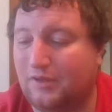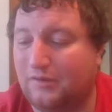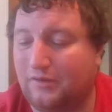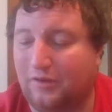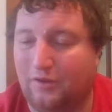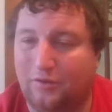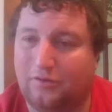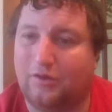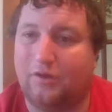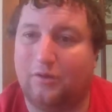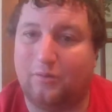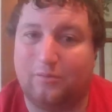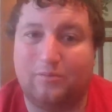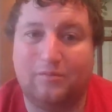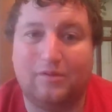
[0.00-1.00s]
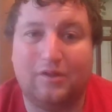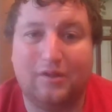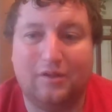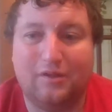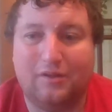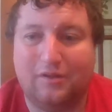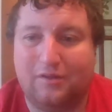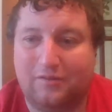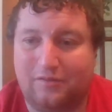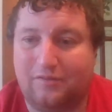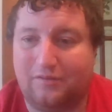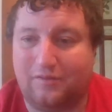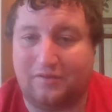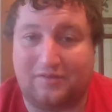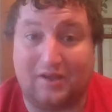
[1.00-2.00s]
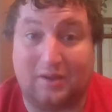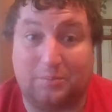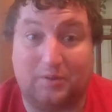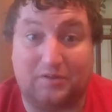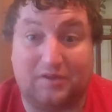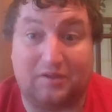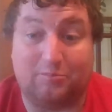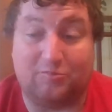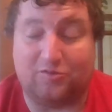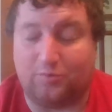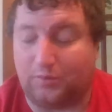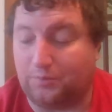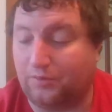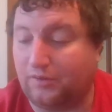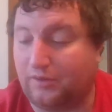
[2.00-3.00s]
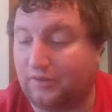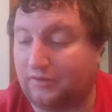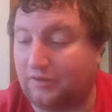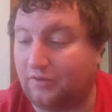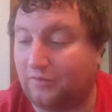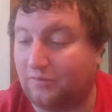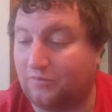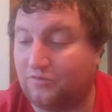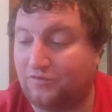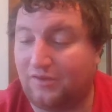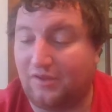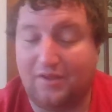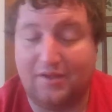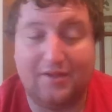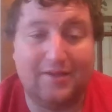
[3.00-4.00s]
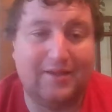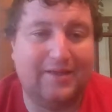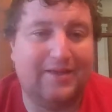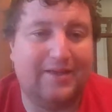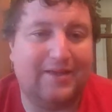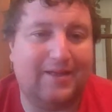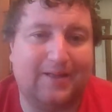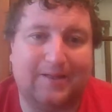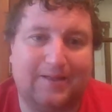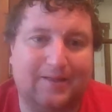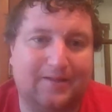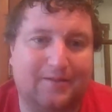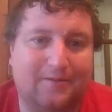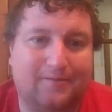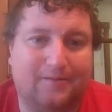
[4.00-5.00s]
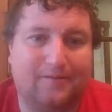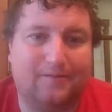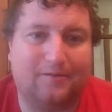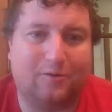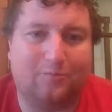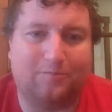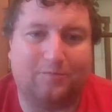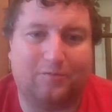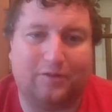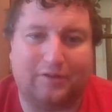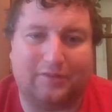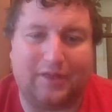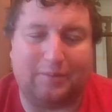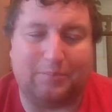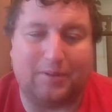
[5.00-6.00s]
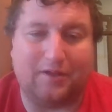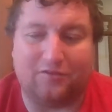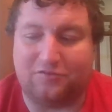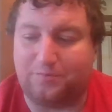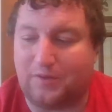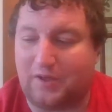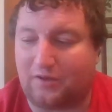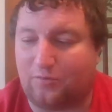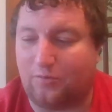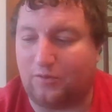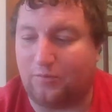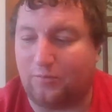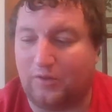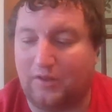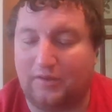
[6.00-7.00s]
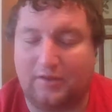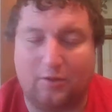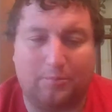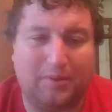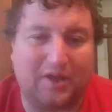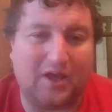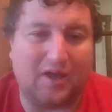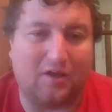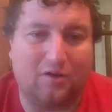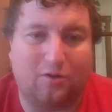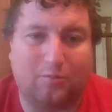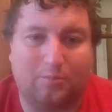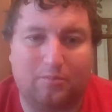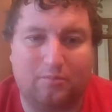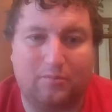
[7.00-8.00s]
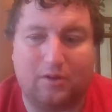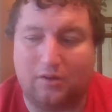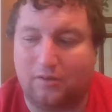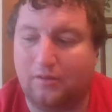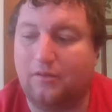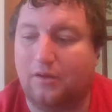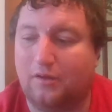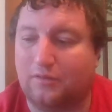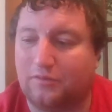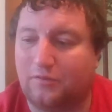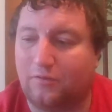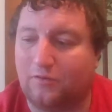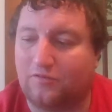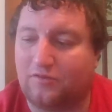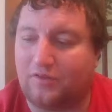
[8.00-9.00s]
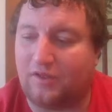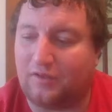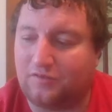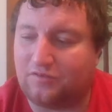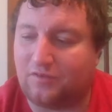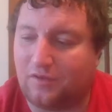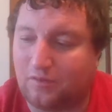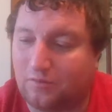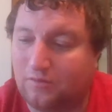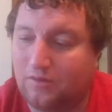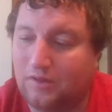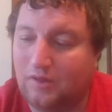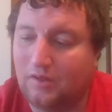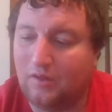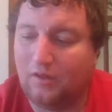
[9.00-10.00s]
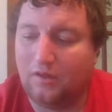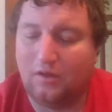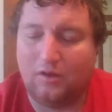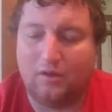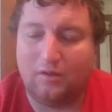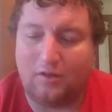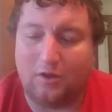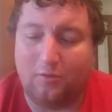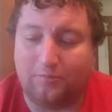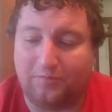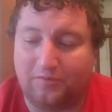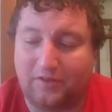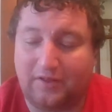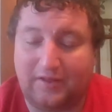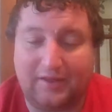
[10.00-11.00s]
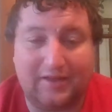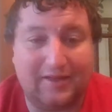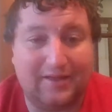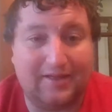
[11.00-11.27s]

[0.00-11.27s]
you know the type of teams we play goes. Hopefully, they bounce back with a win. They'll be at home on Thursday, so hopefully